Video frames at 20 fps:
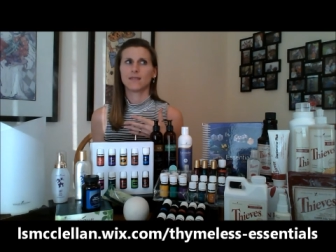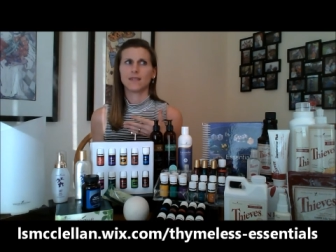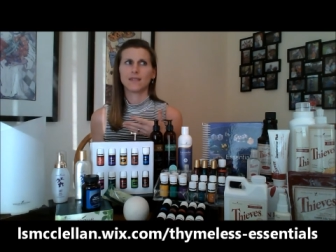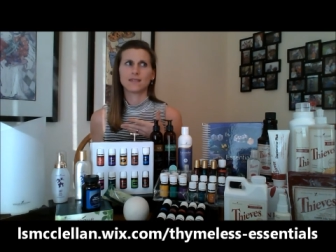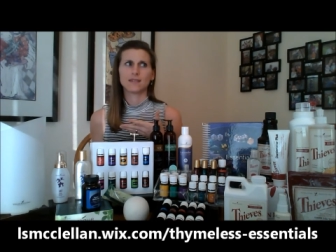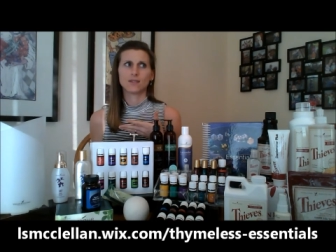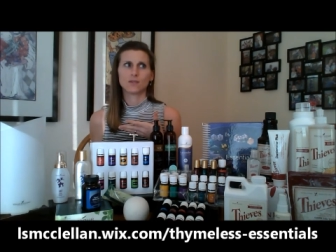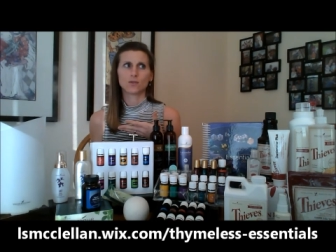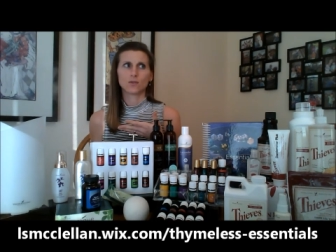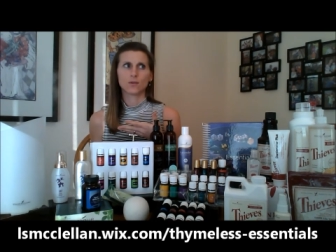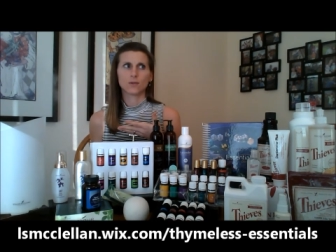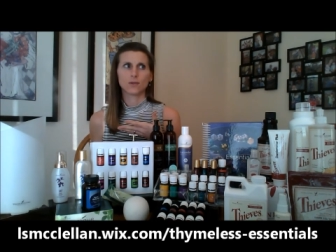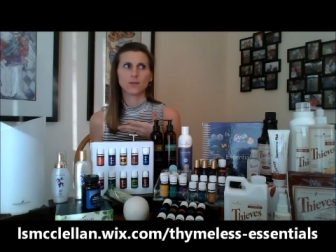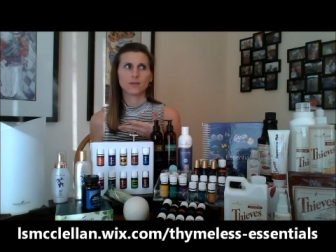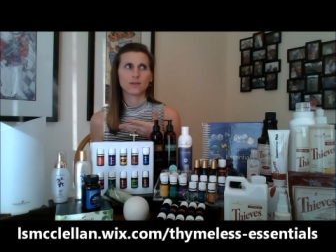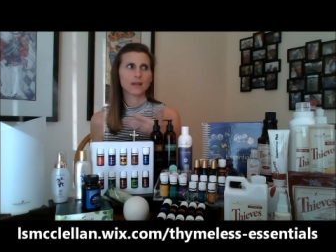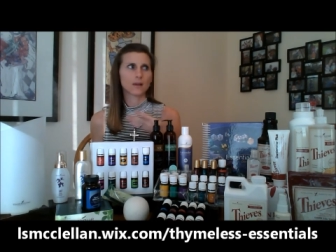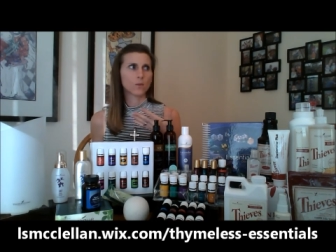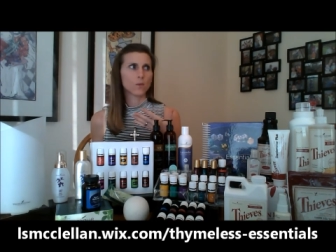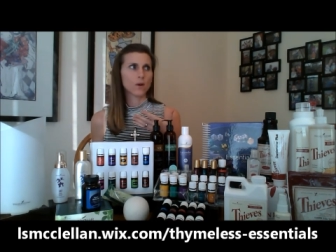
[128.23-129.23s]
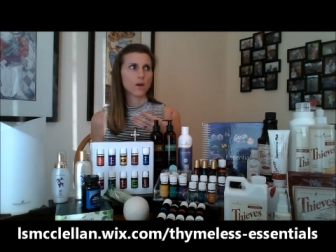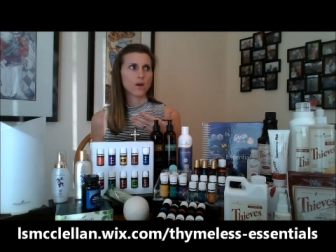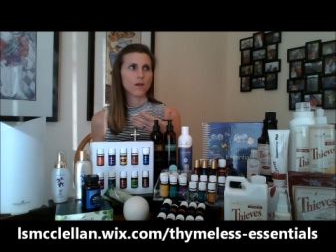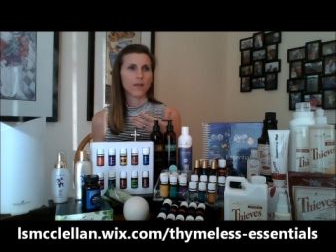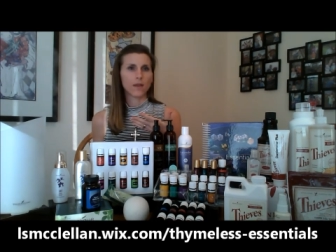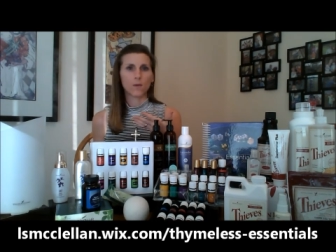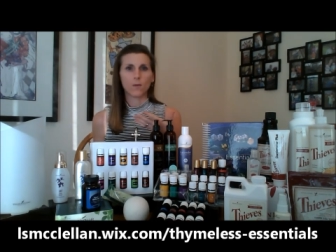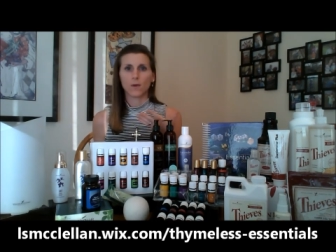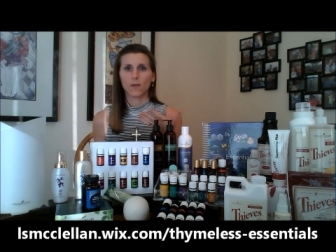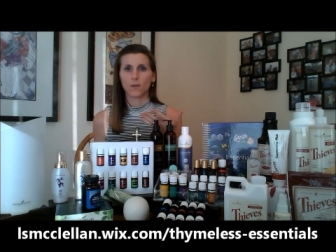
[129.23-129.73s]
essential oils? Like, what
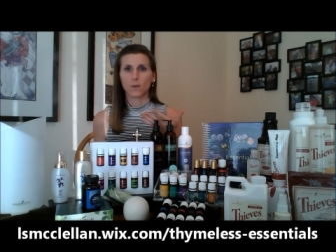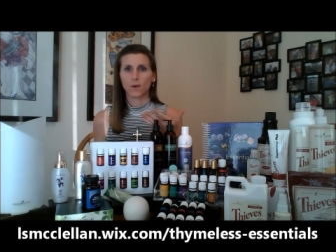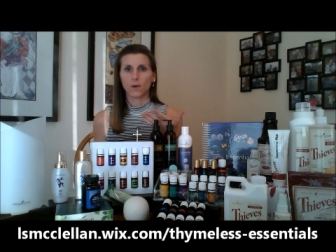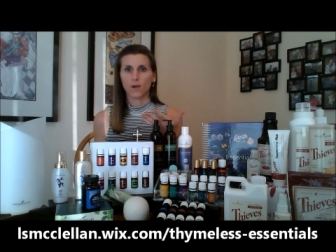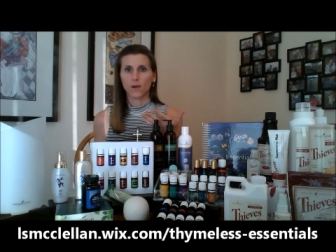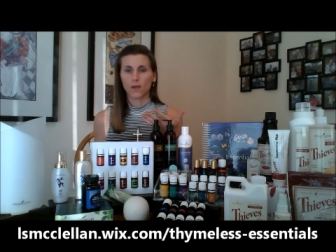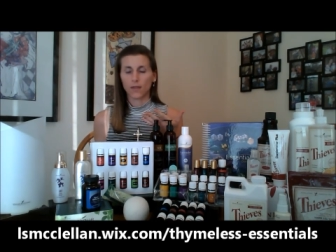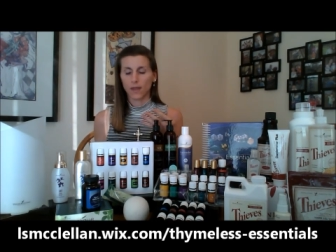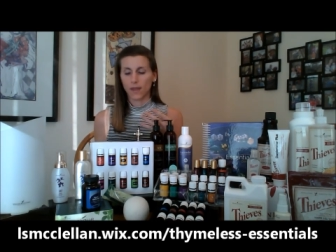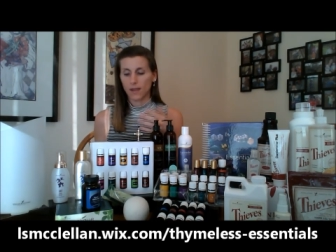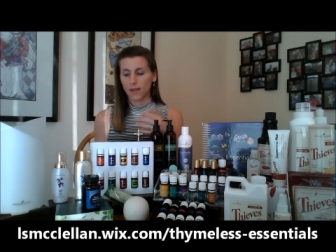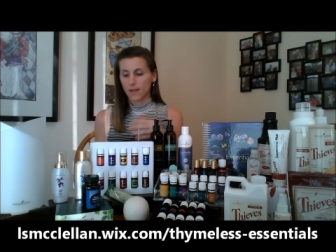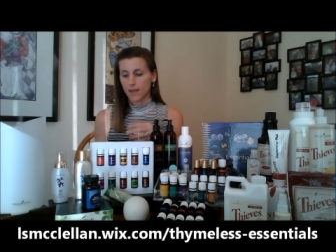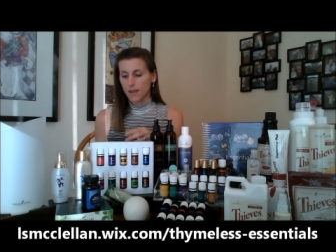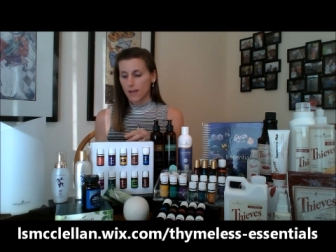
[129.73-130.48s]
are they? What in the world are they?